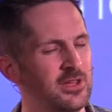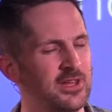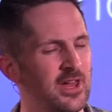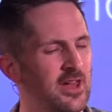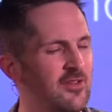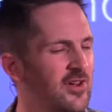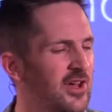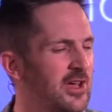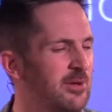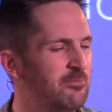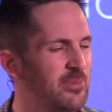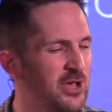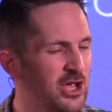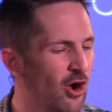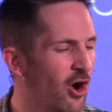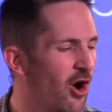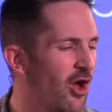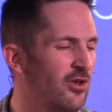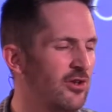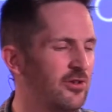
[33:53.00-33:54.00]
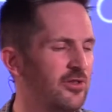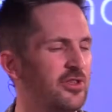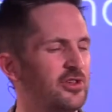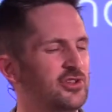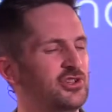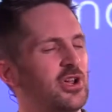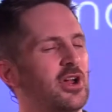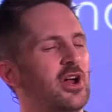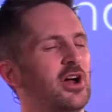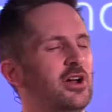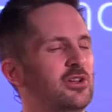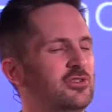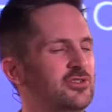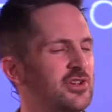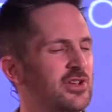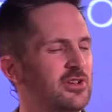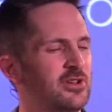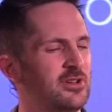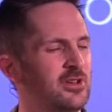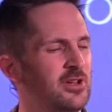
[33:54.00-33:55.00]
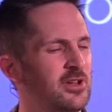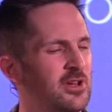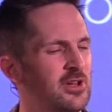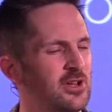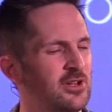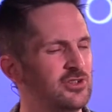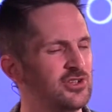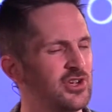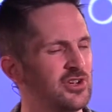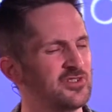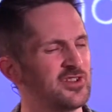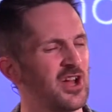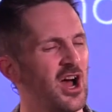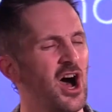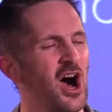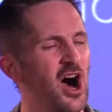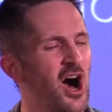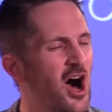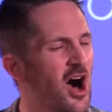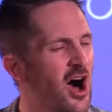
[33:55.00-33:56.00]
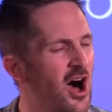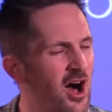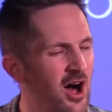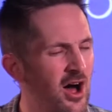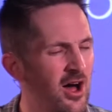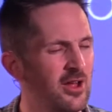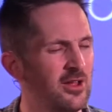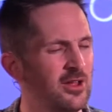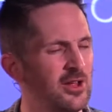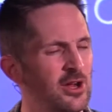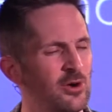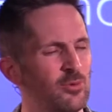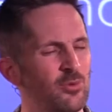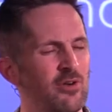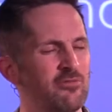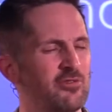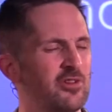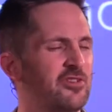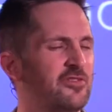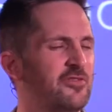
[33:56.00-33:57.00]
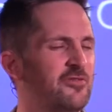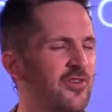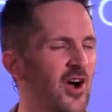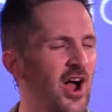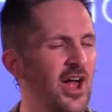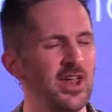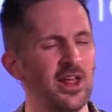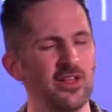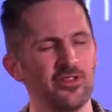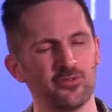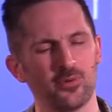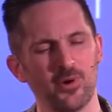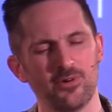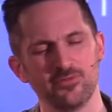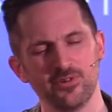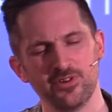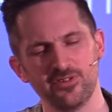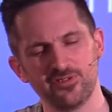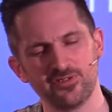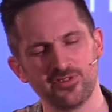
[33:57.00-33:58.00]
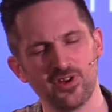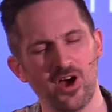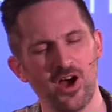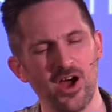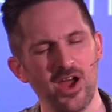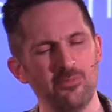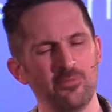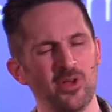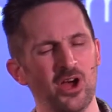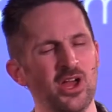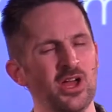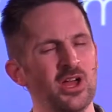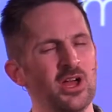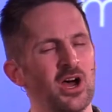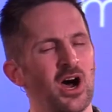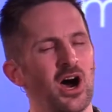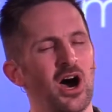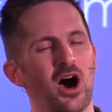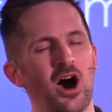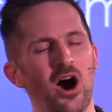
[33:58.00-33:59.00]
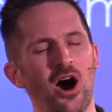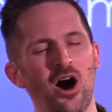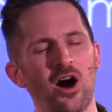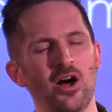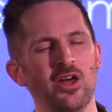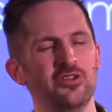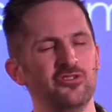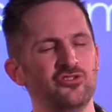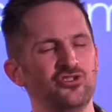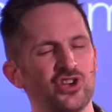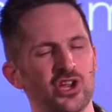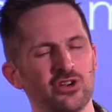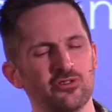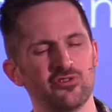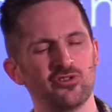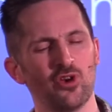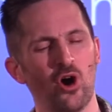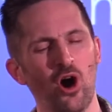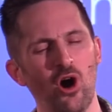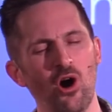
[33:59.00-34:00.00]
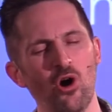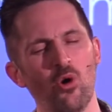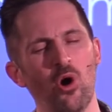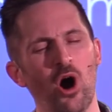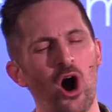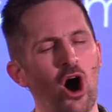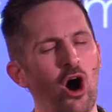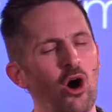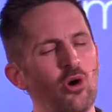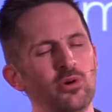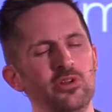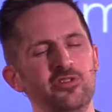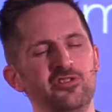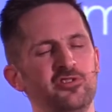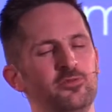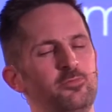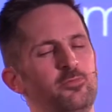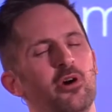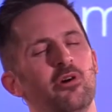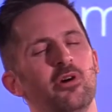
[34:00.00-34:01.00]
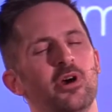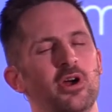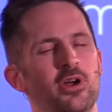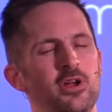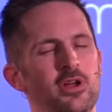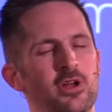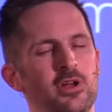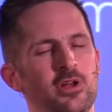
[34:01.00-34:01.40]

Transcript: giving beyond the church, and just a heart, whether it's finance, whether it's time, that a heart is generous. Oh, Holy Spirit,